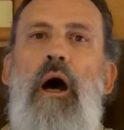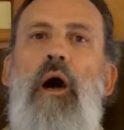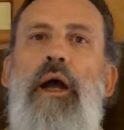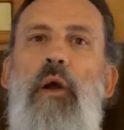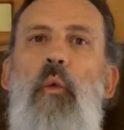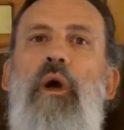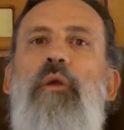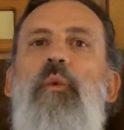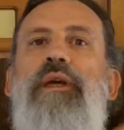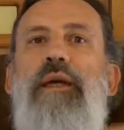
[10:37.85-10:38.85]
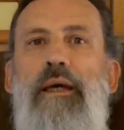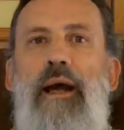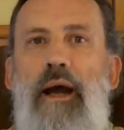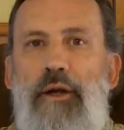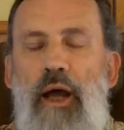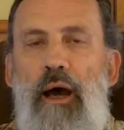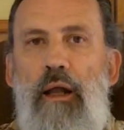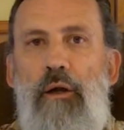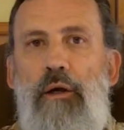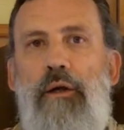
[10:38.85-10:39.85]
All right, when we get our
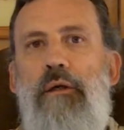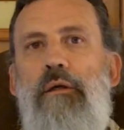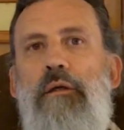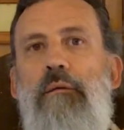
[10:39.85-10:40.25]
dollar